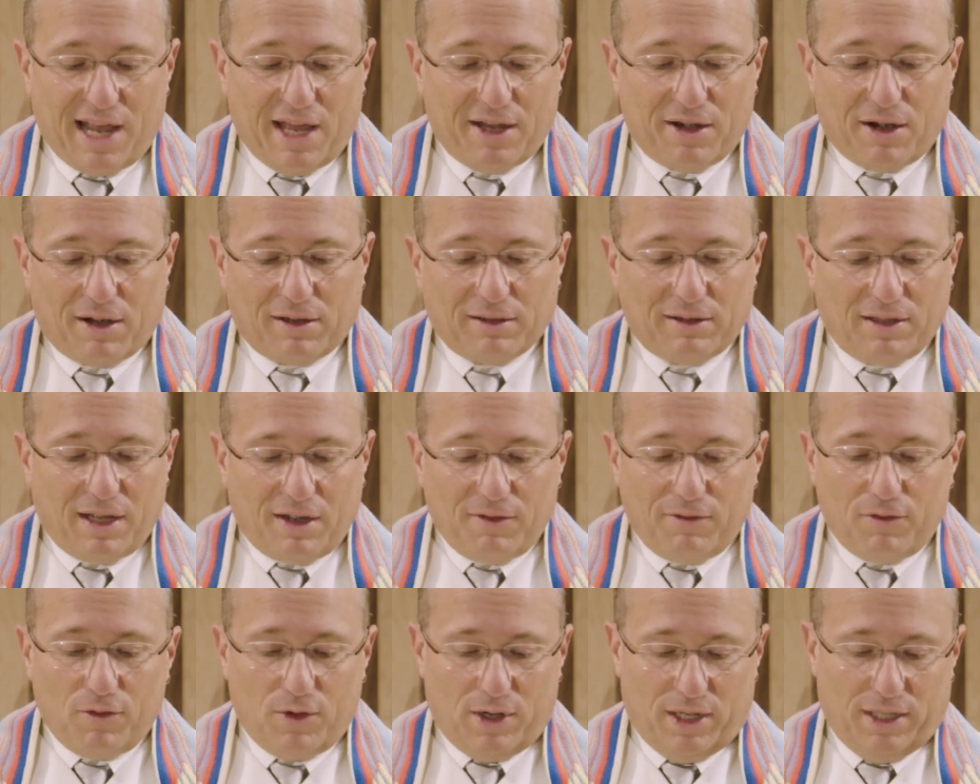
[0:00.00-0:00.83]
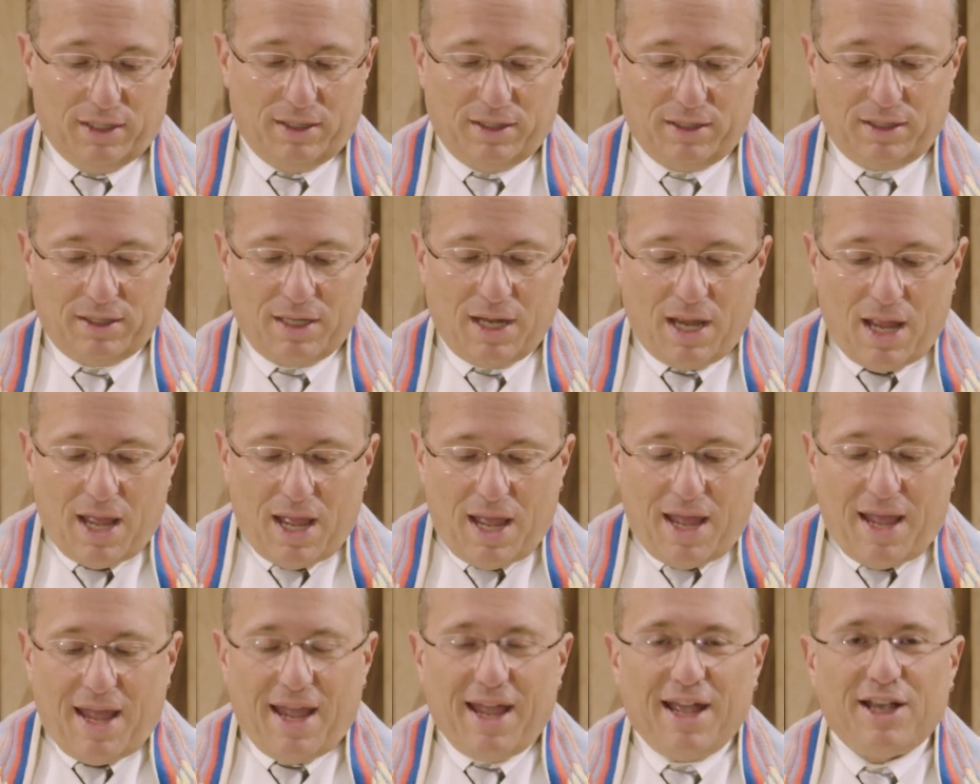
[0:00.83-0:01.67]
and our loved ones,
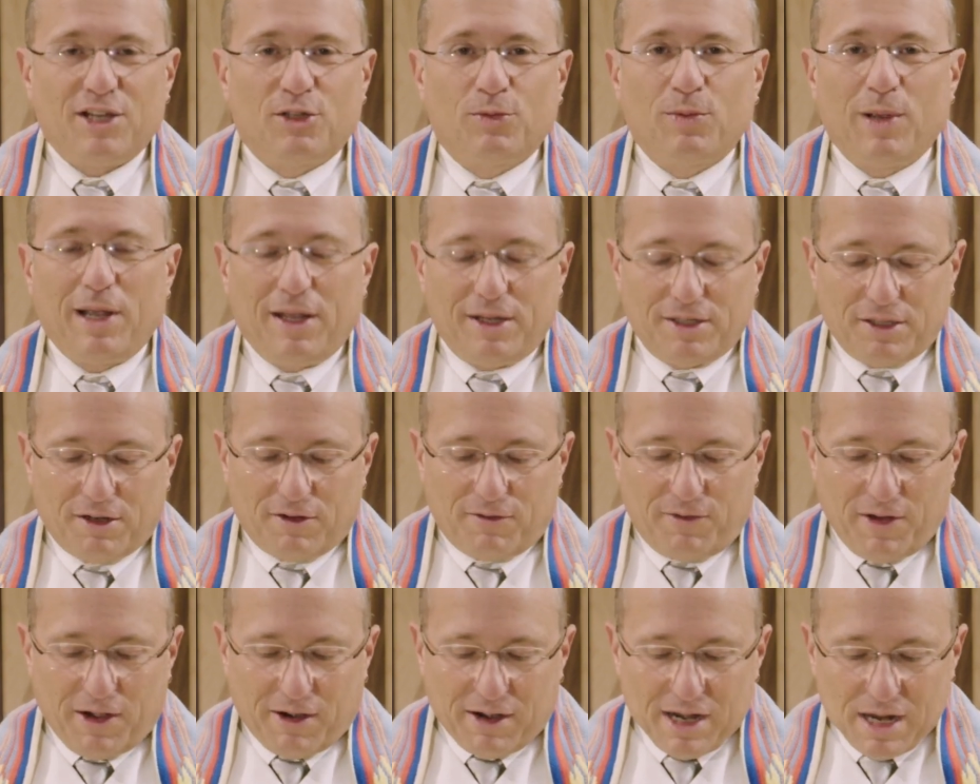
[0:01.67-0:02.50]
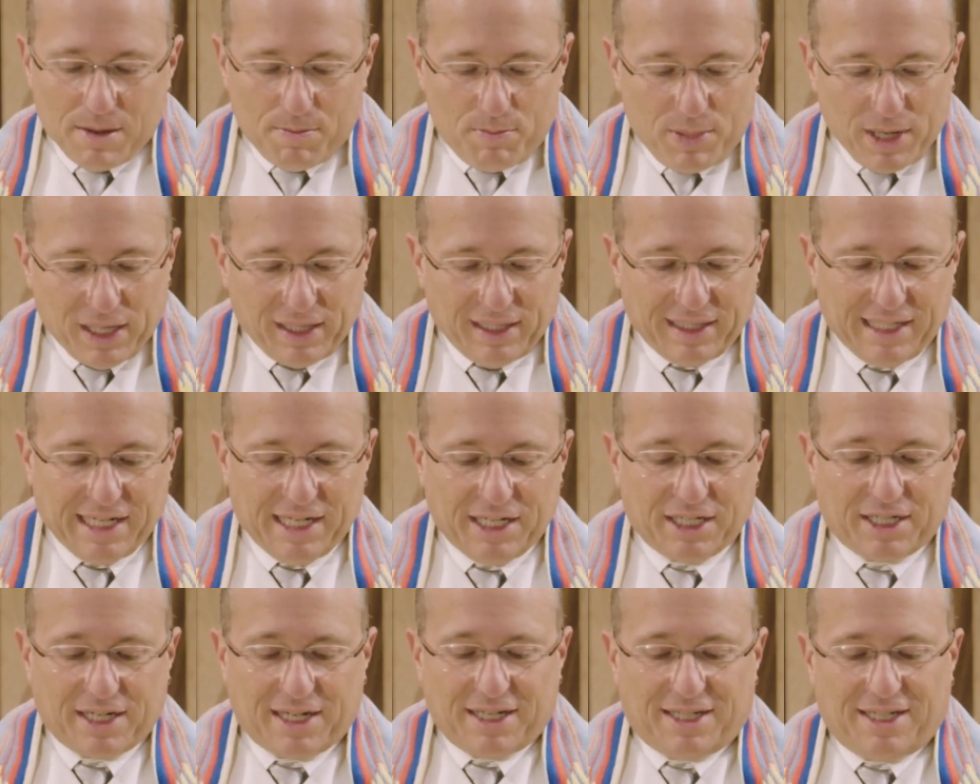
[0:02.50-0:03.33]
as well as our very ability
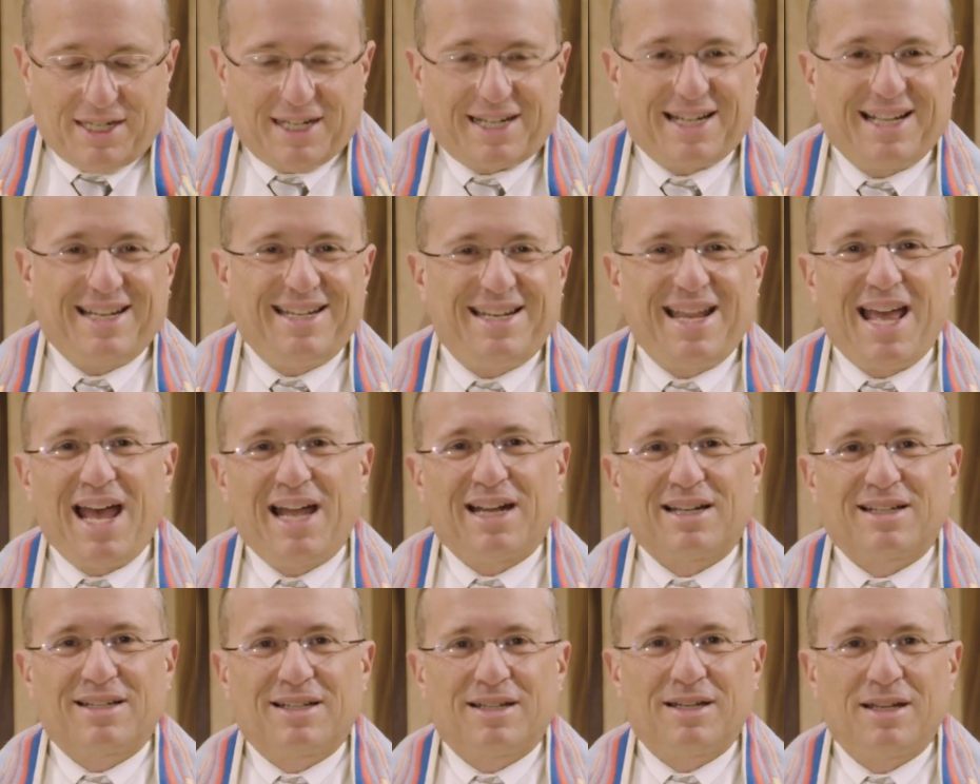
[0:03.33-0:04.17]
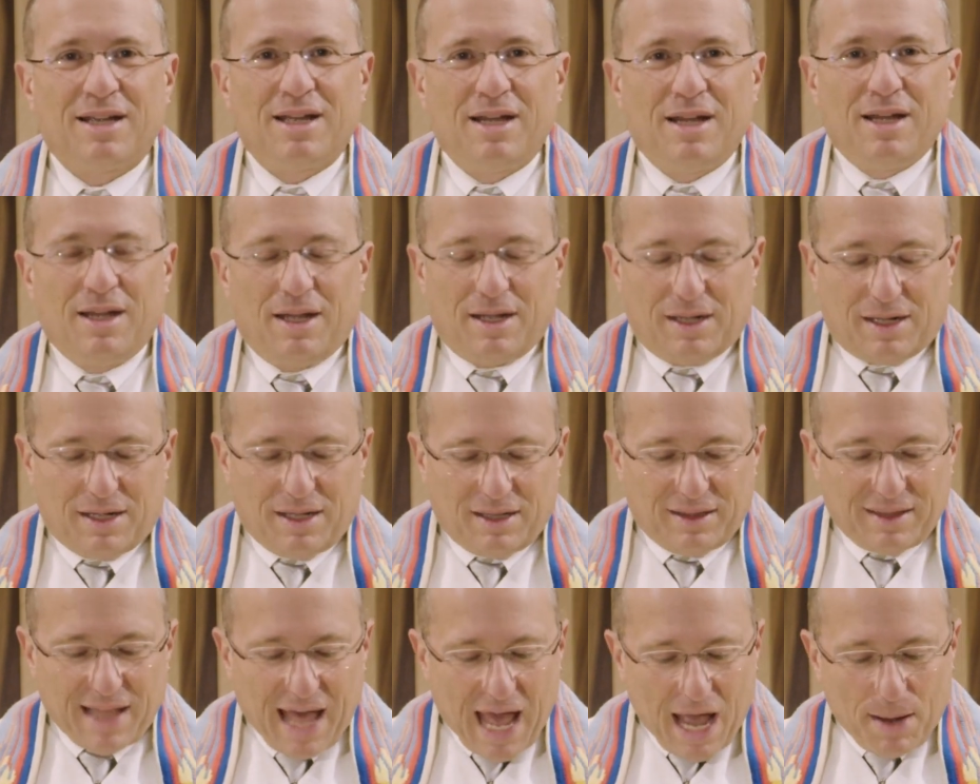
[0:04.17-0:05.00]
to connect,
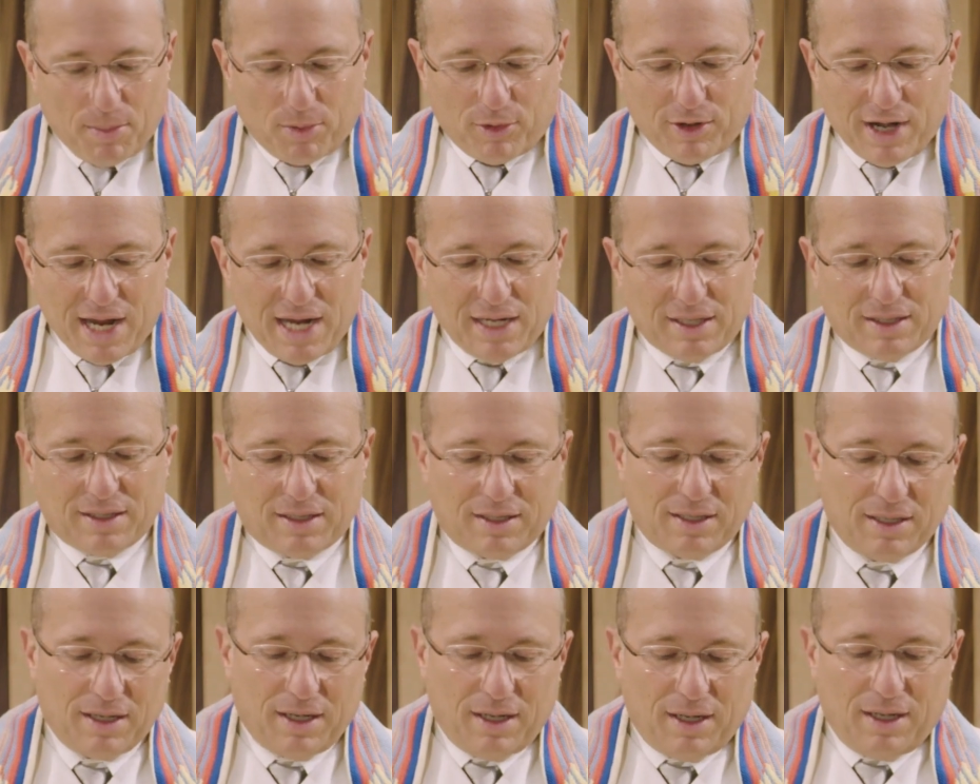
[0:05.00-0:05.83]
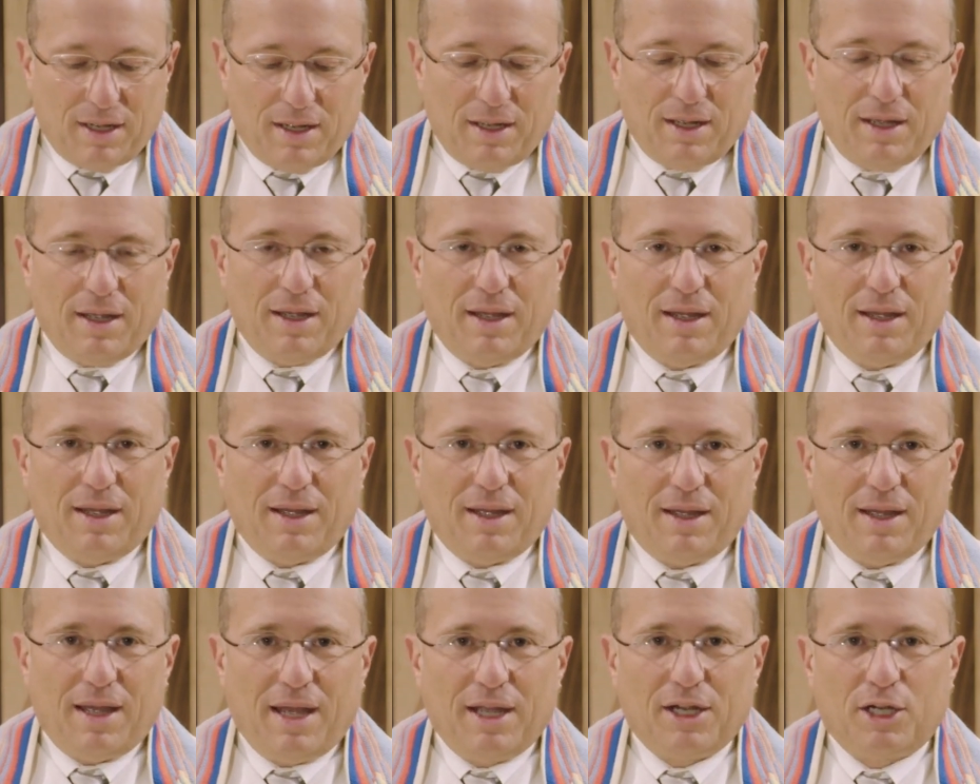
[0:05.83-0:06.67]
collaborate,
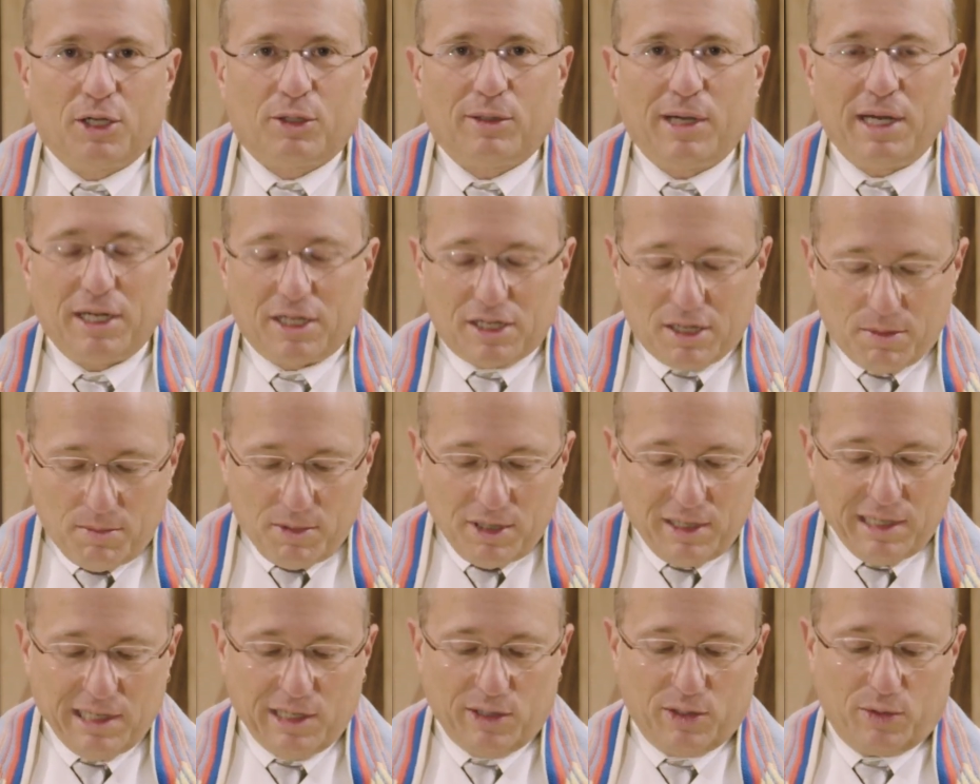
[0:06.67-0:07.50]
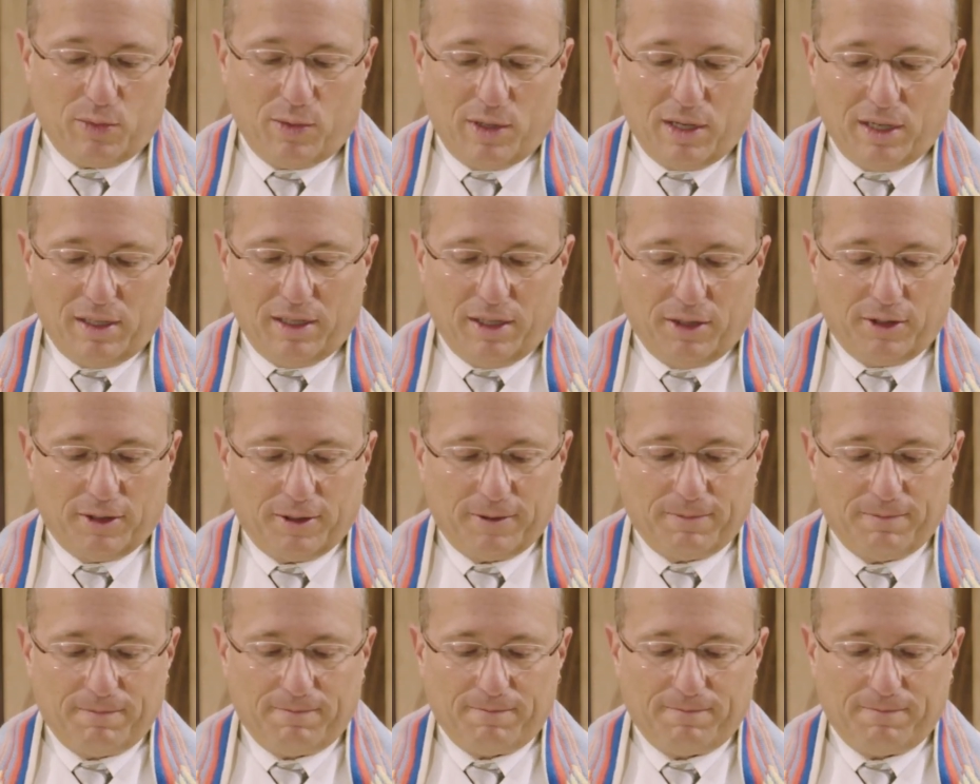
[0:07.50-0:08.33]
and create community with one another.